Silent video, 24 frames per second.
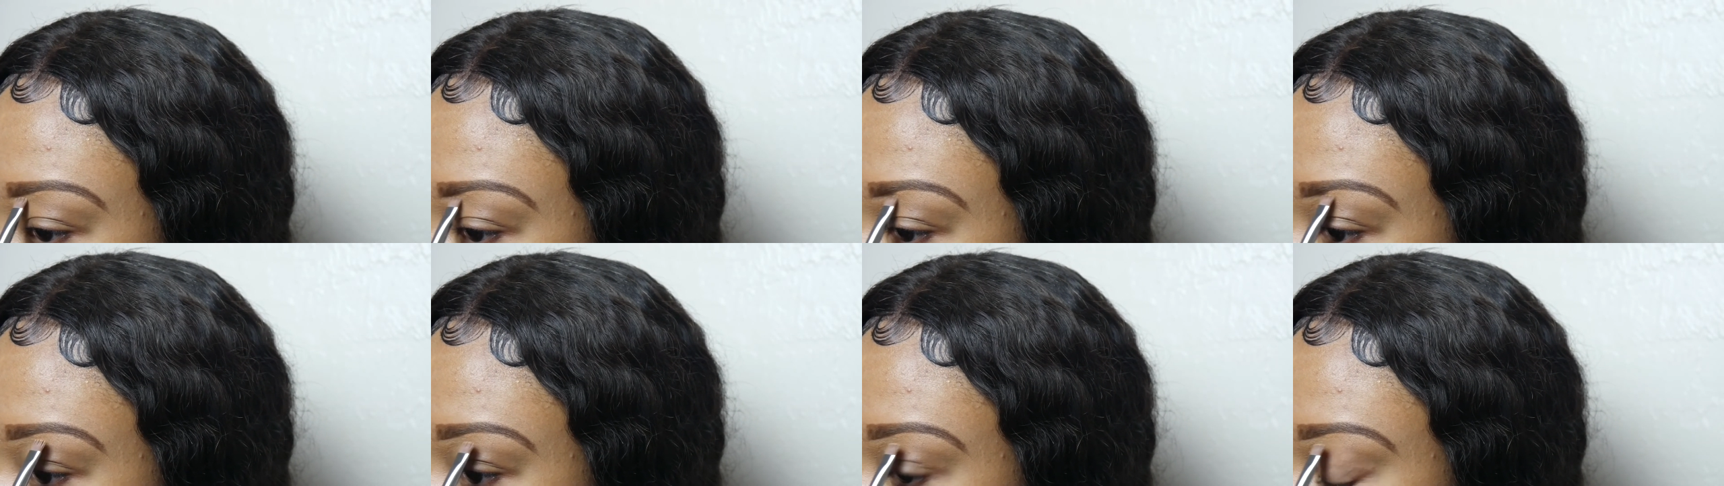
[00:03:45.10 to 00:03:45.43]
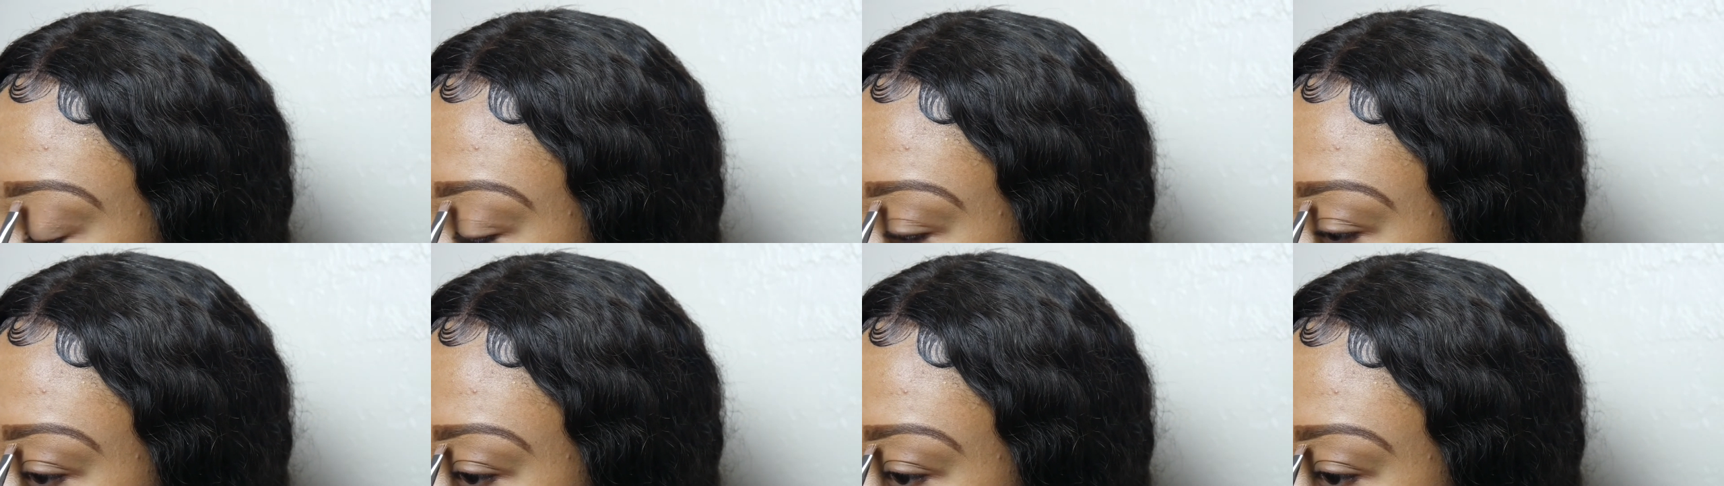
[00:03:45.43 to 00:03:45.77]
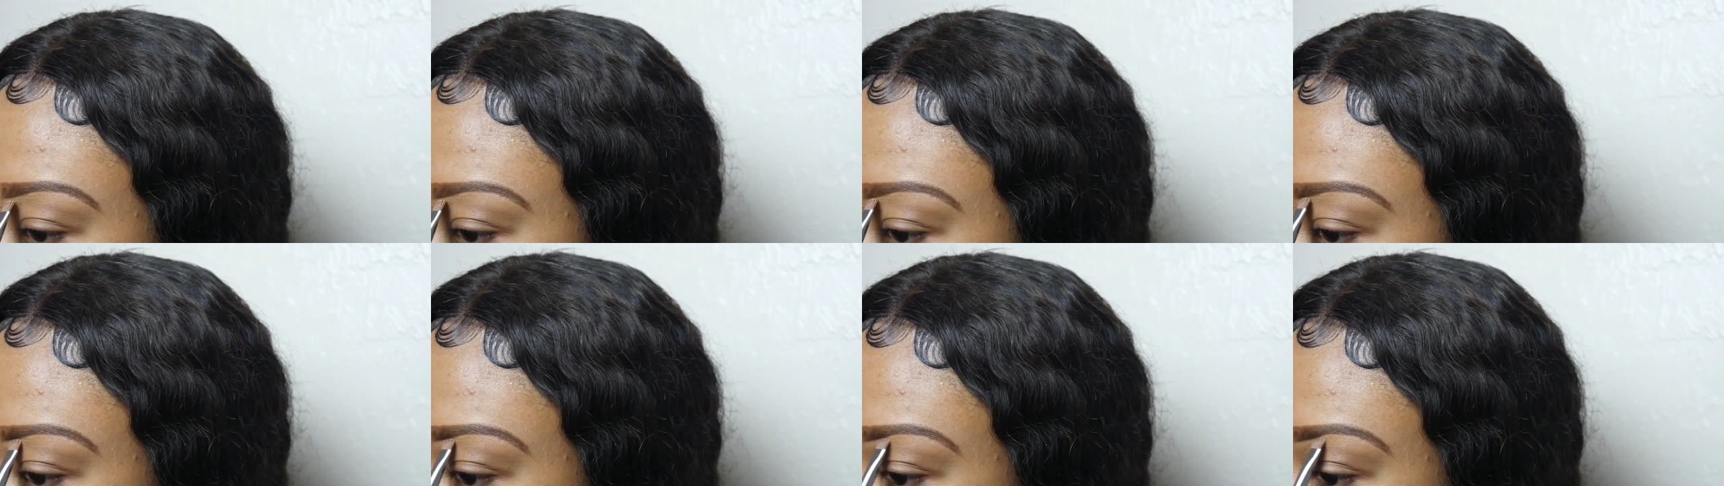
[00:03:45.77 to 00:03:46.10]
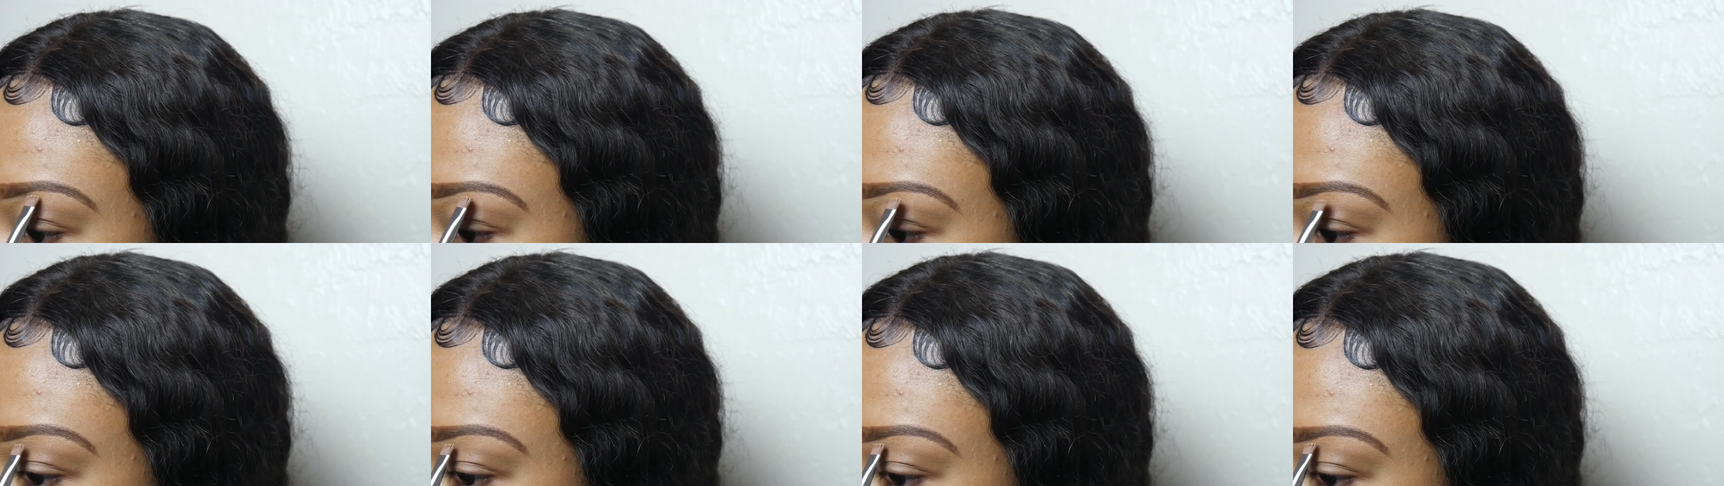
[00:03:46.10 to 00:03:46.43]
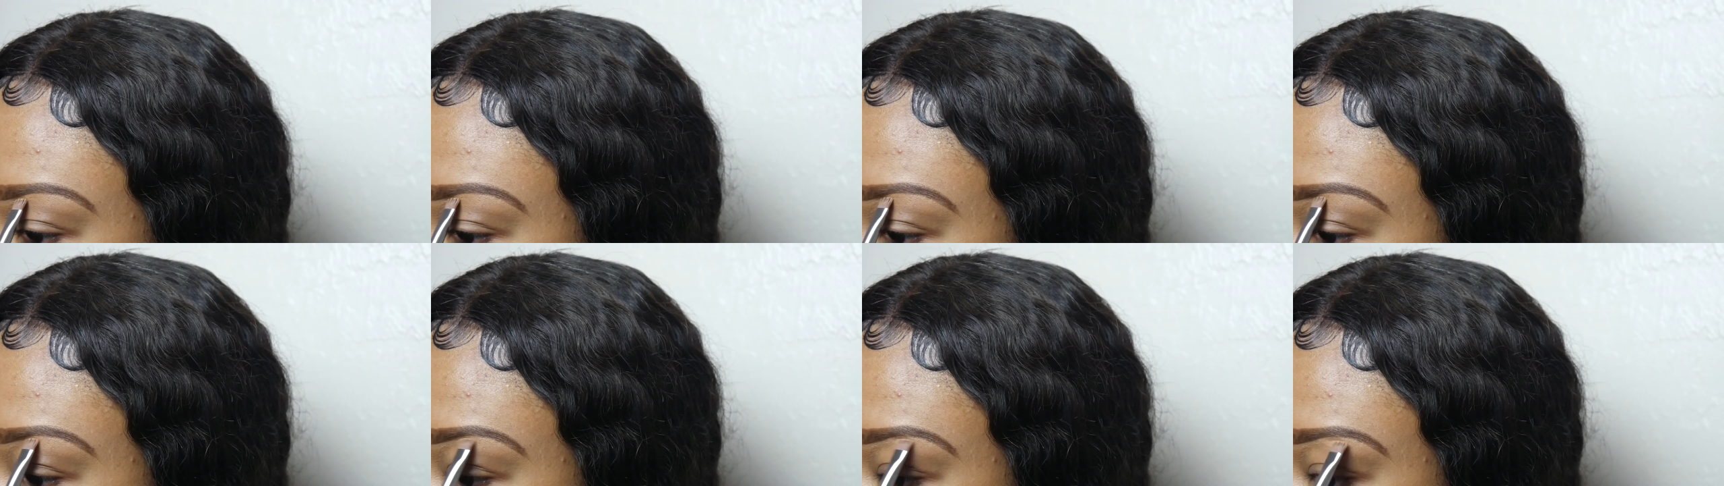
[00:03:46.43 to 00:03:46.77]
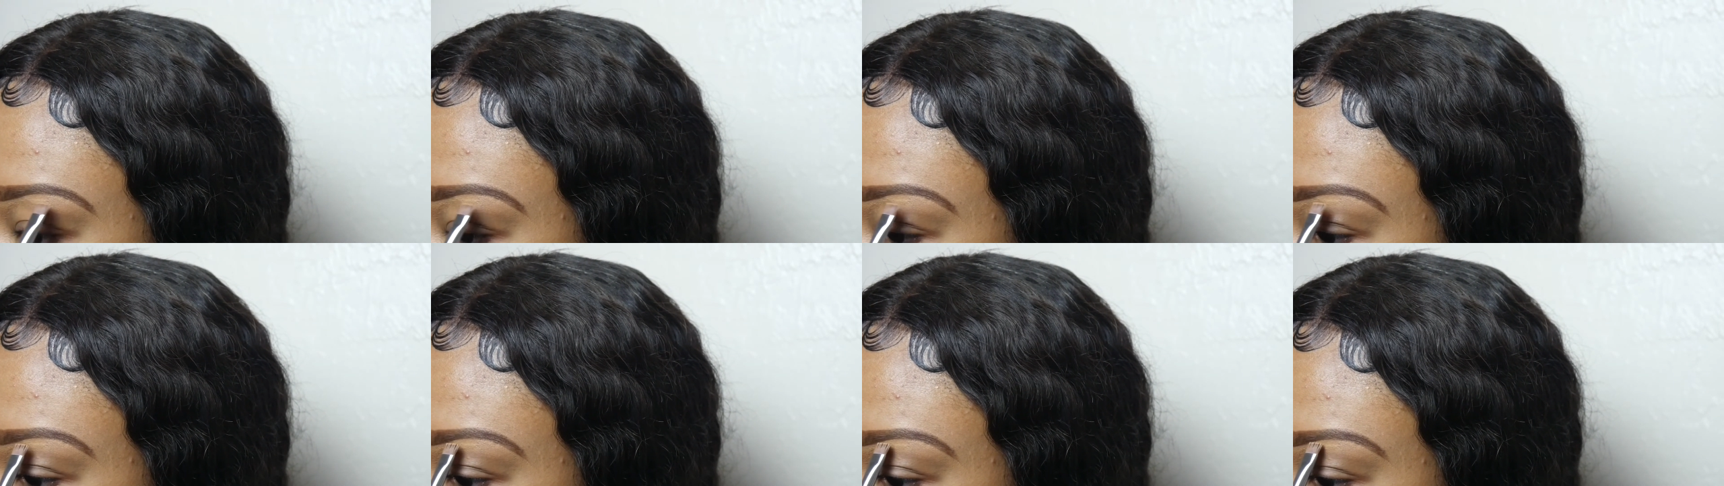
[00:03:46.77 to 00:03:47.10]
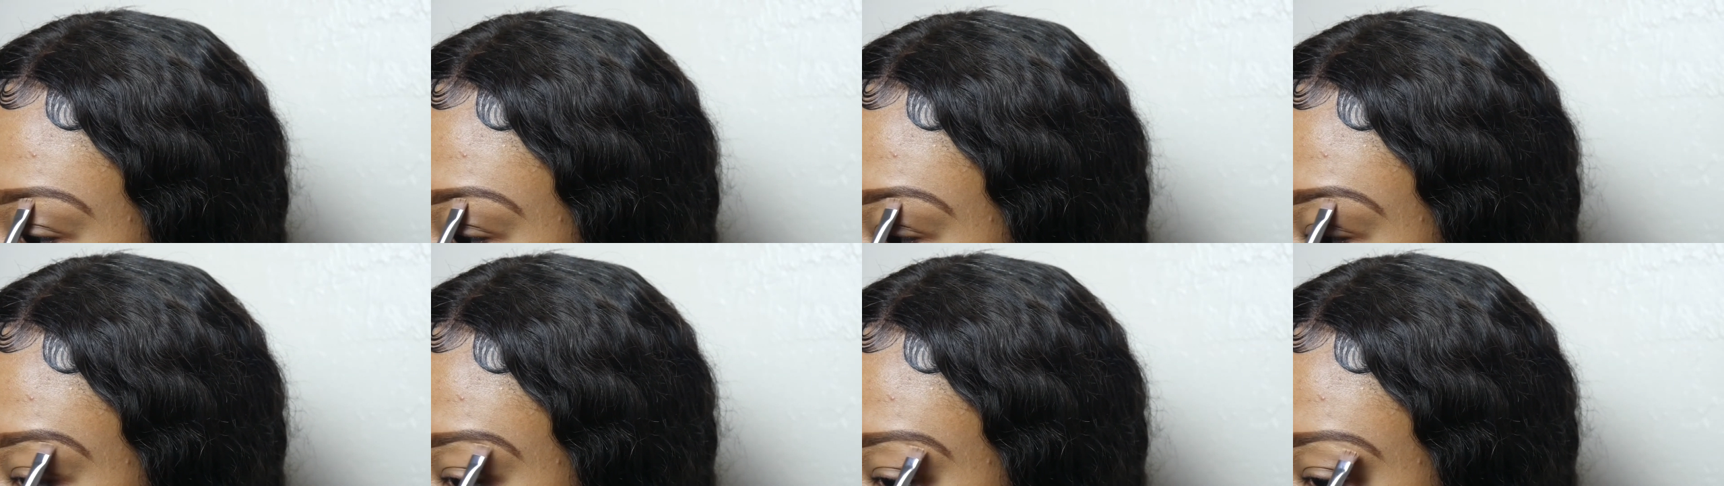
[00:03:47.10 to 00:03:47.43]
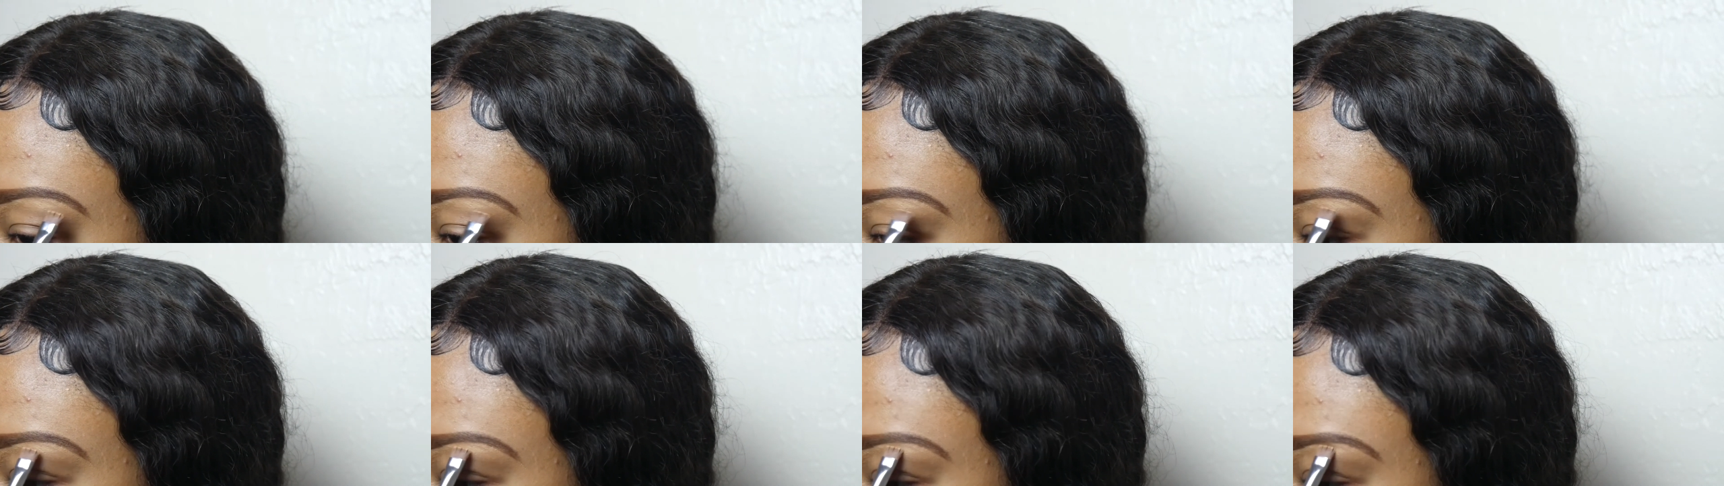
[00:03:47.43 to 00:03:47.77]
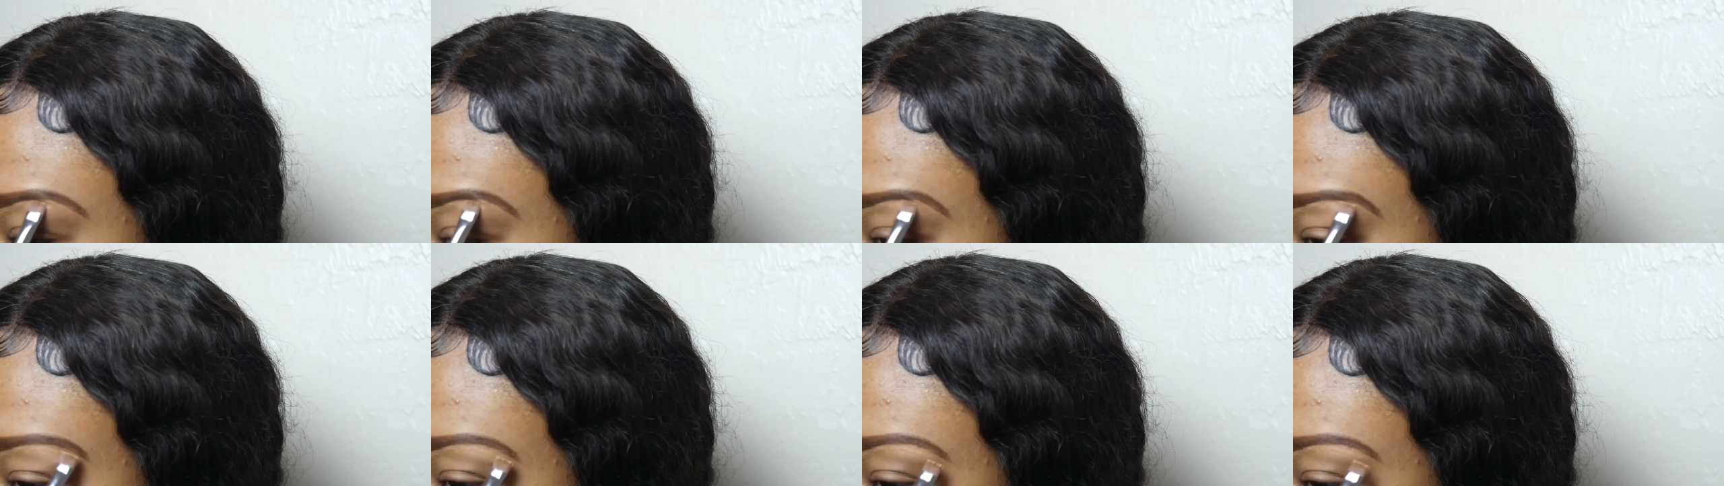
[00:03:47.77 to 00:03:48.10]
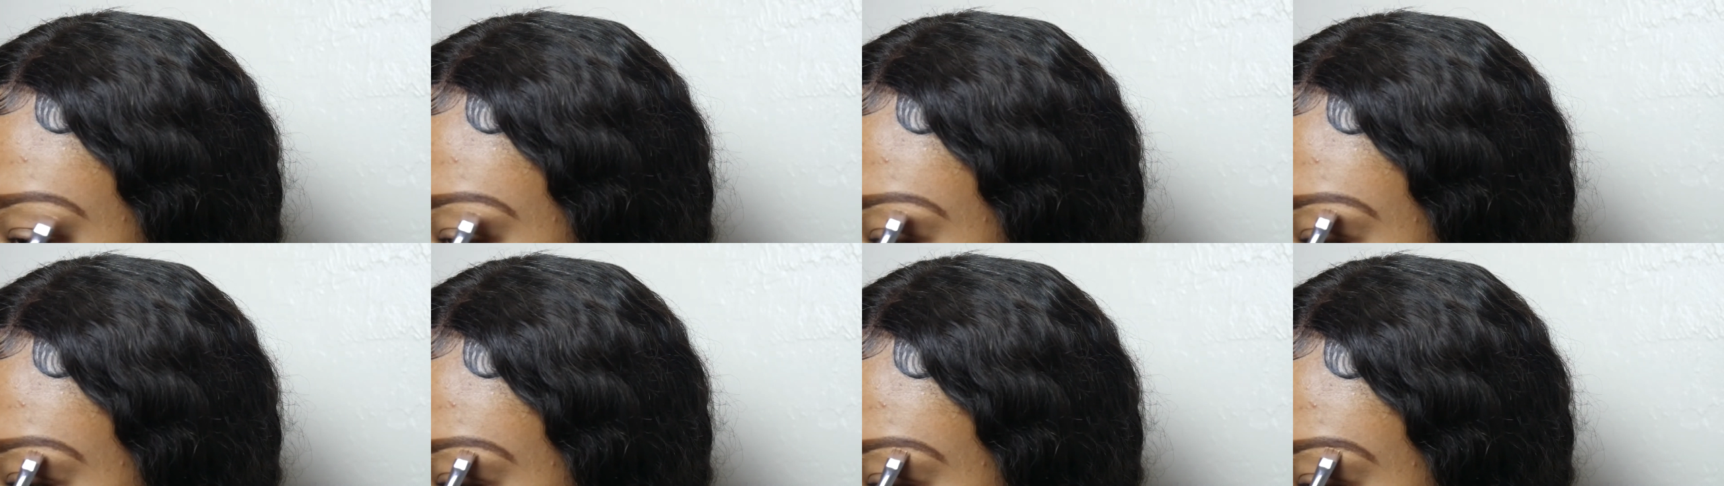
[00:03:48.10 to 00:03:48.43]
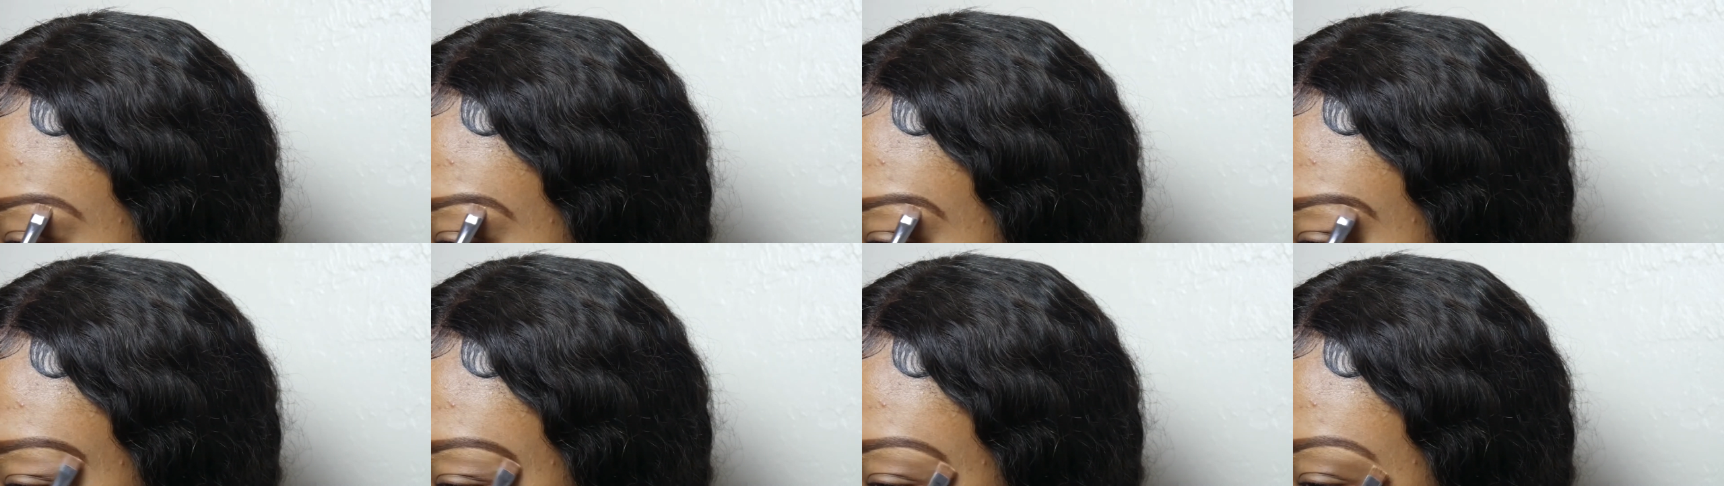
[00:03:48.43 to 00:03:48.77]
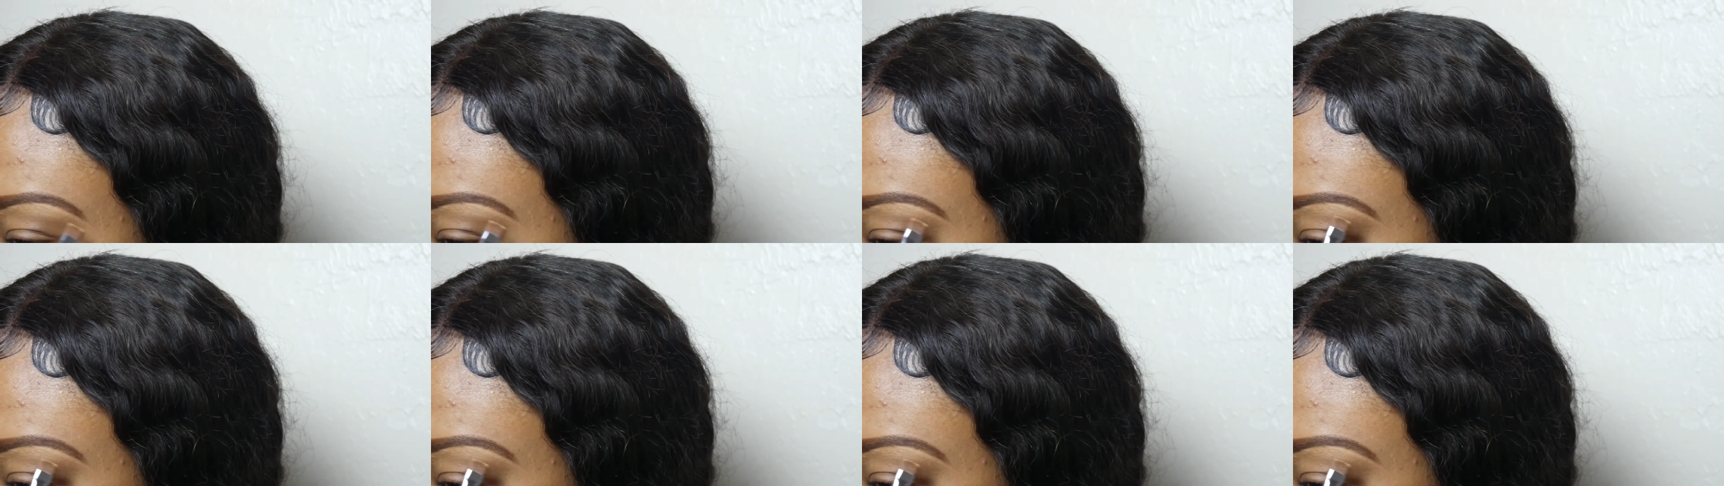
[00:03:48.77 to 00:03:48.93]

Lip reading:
Nobody's mouth can be seen.